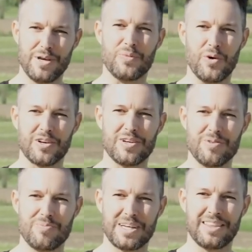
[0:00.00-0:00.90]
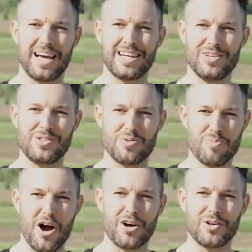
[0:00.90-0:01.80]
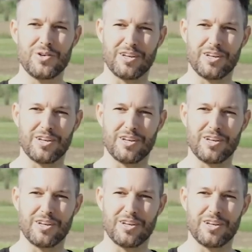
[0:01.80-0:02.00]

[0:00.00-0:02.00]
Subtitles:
big welcome and a big thank you to Marco,